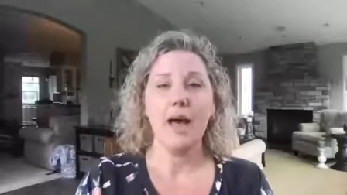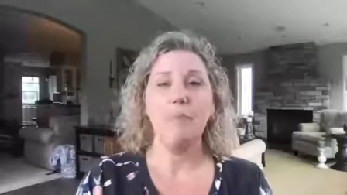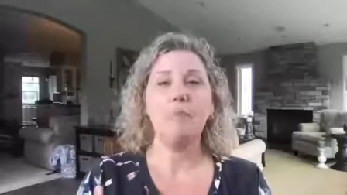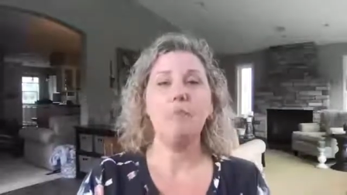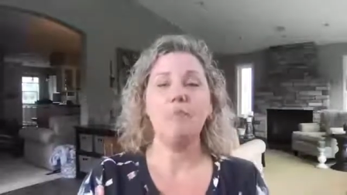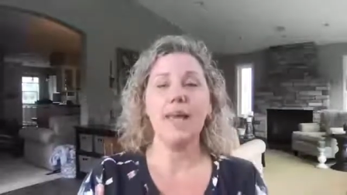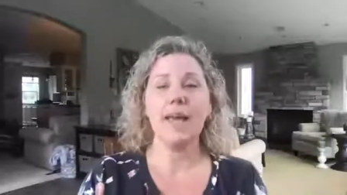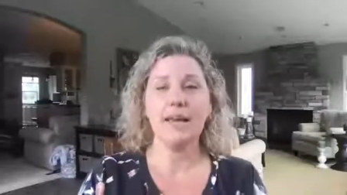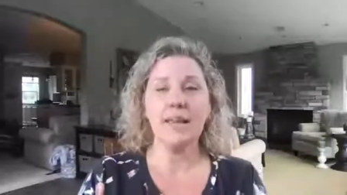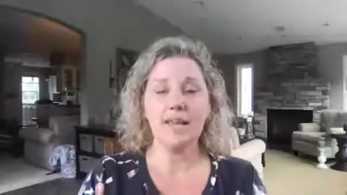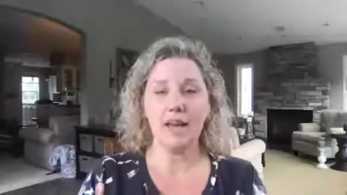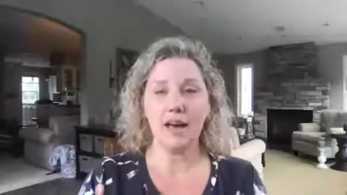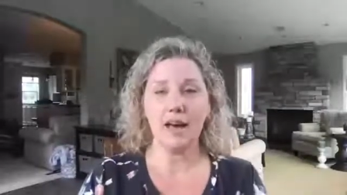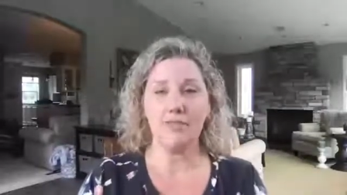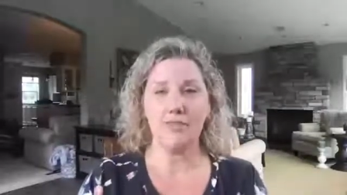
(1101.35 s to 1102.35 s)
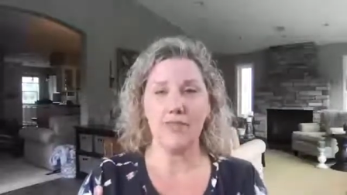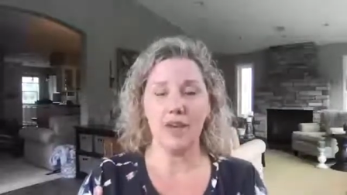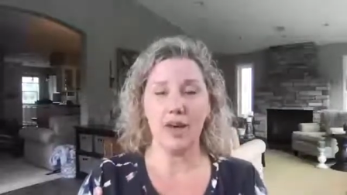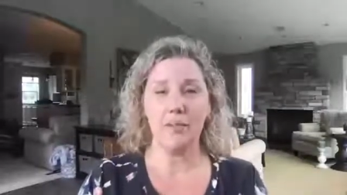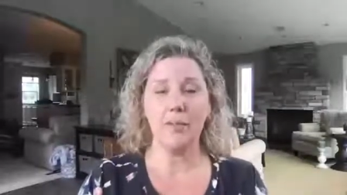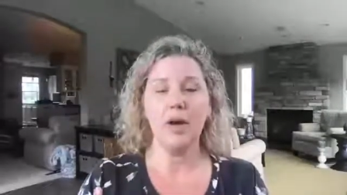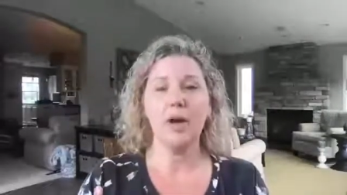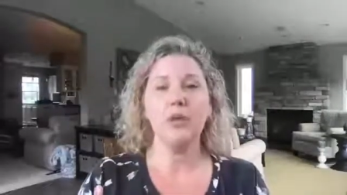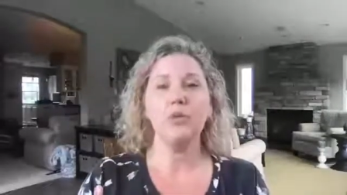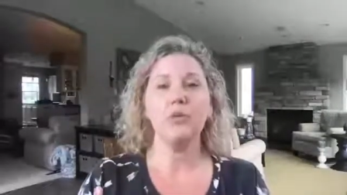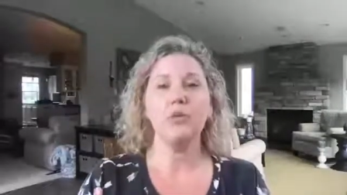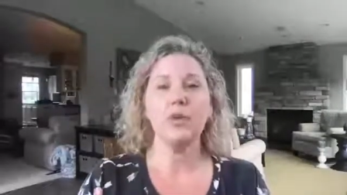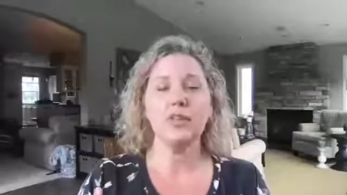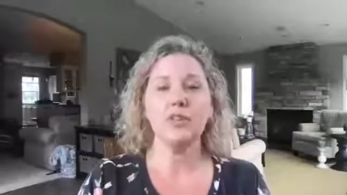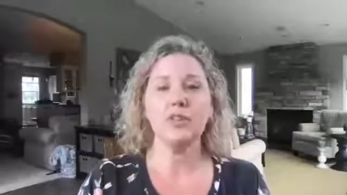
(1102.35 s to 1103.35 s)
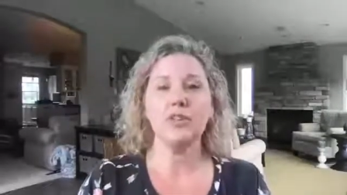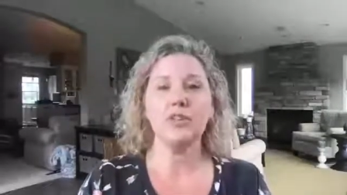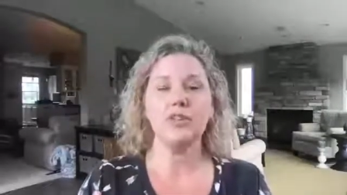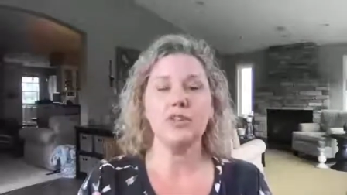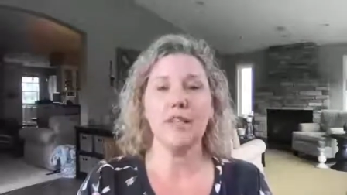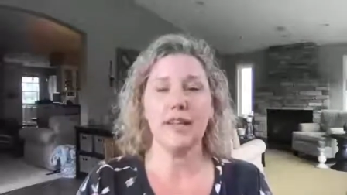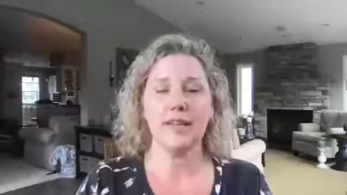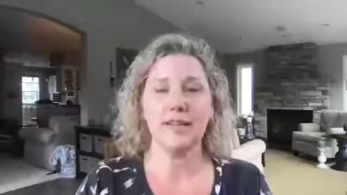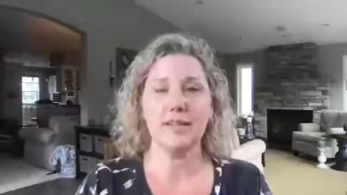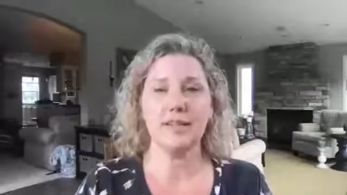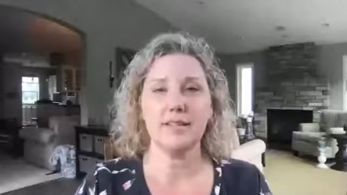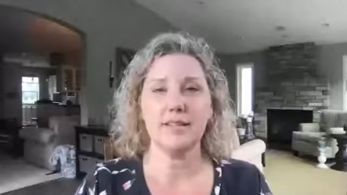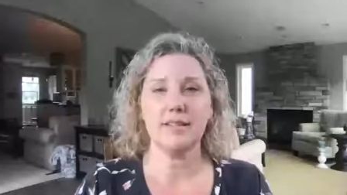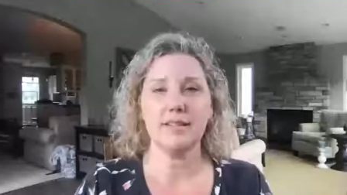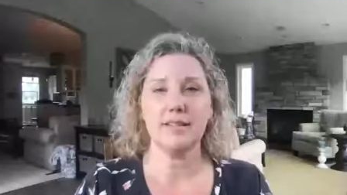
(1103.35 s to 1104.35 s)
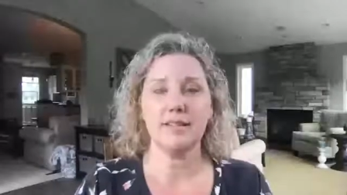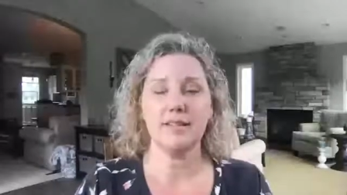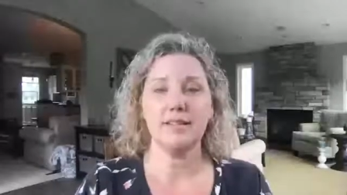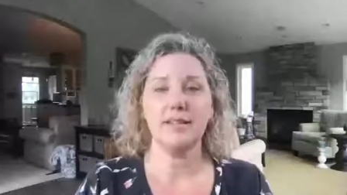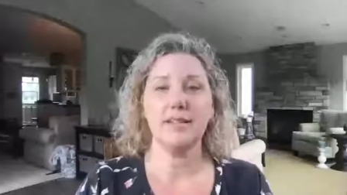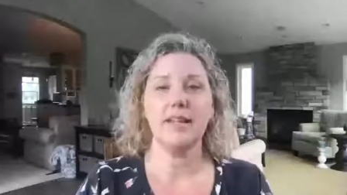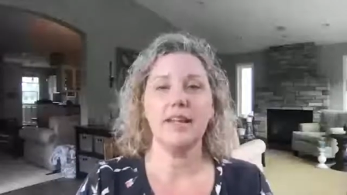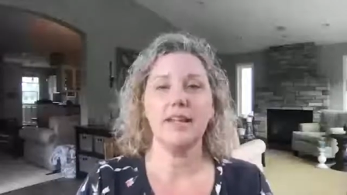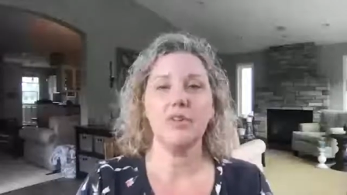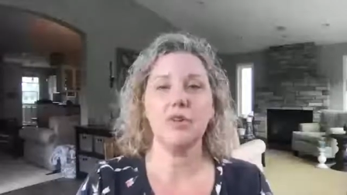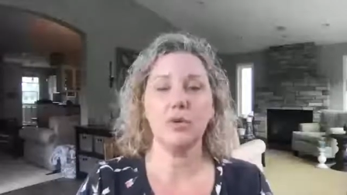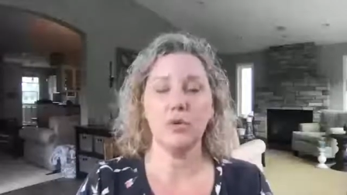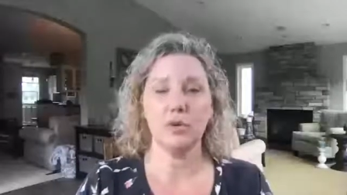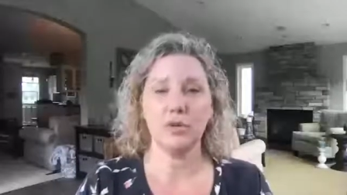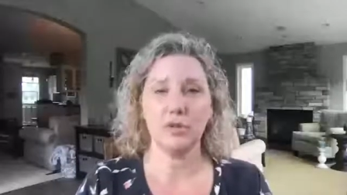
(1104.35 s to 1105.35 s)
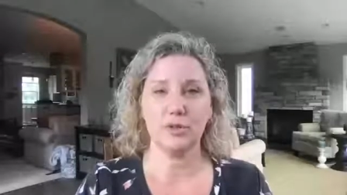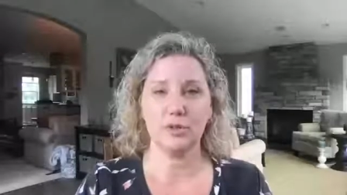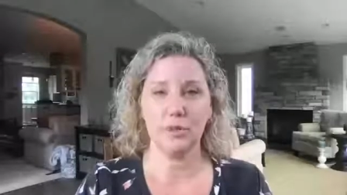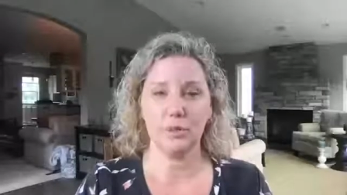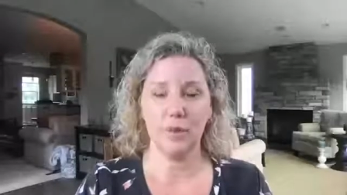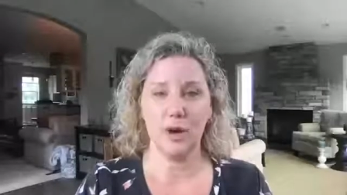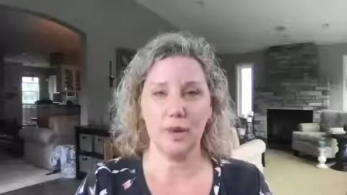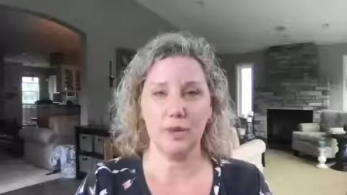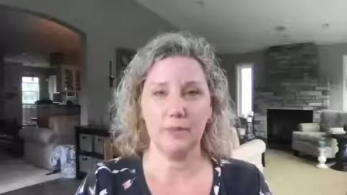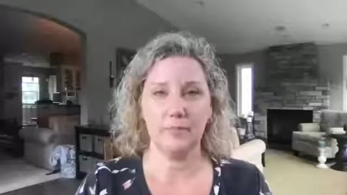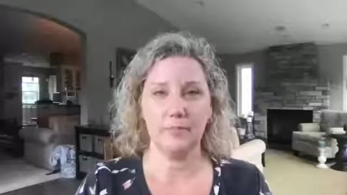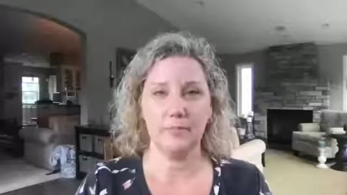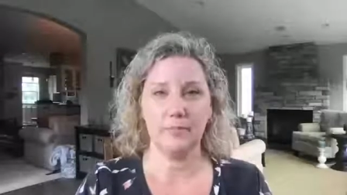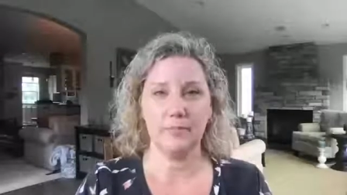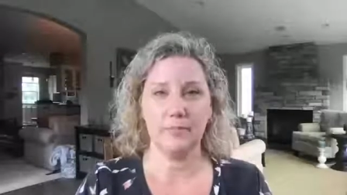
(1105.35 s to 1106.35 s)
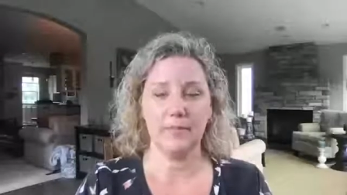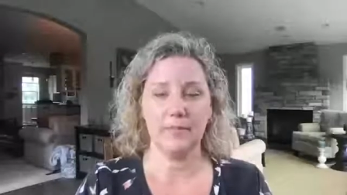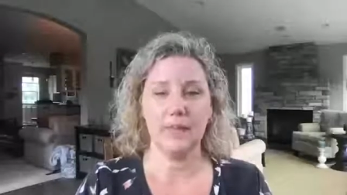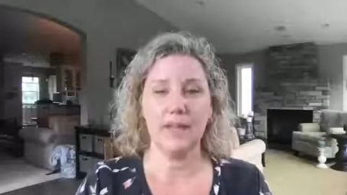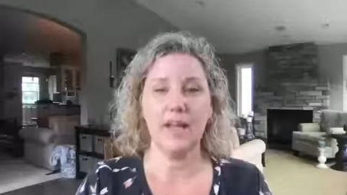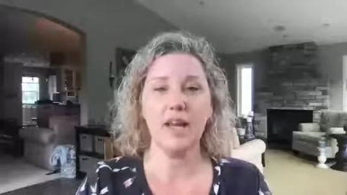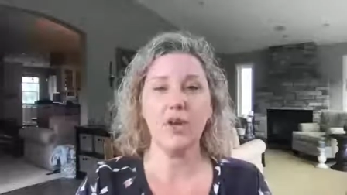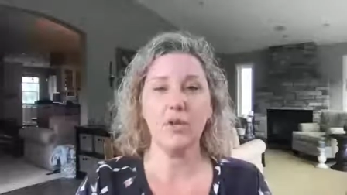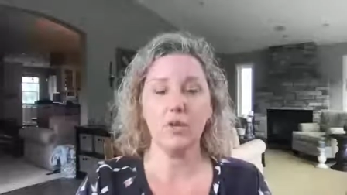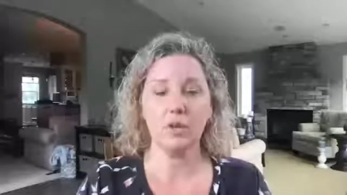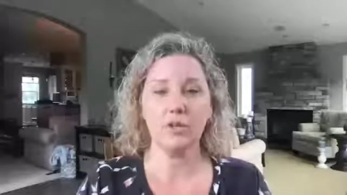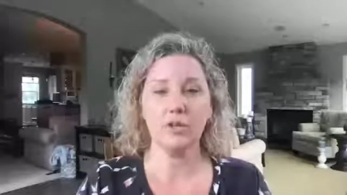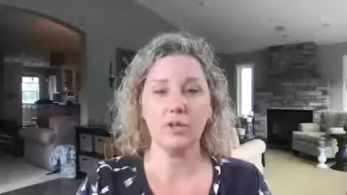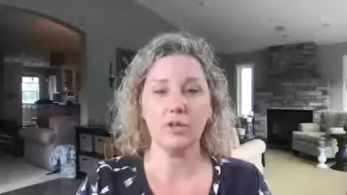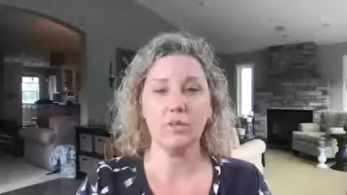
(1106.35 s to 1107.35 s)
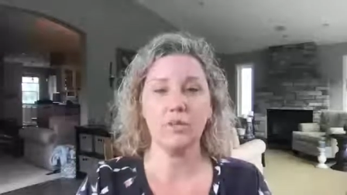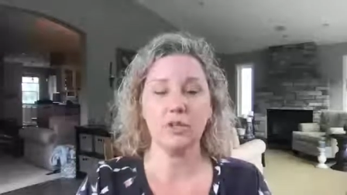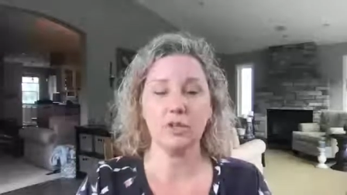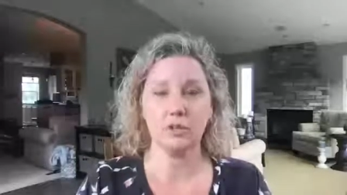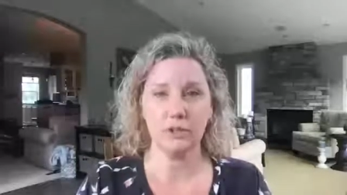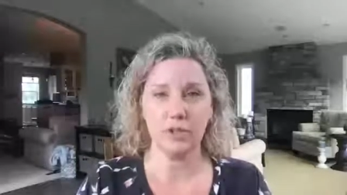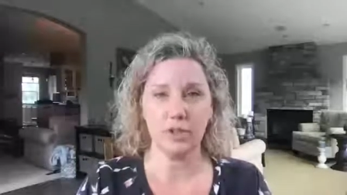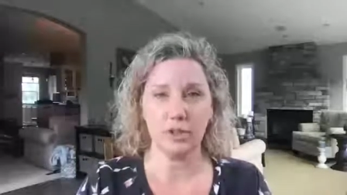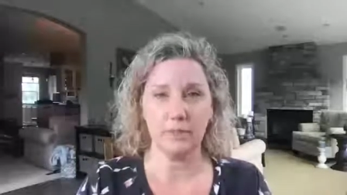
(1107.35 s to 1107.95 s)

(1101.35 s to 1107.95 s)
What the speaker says: many of them rinse their lettuce in corn syrup water, in a corn syrup solution.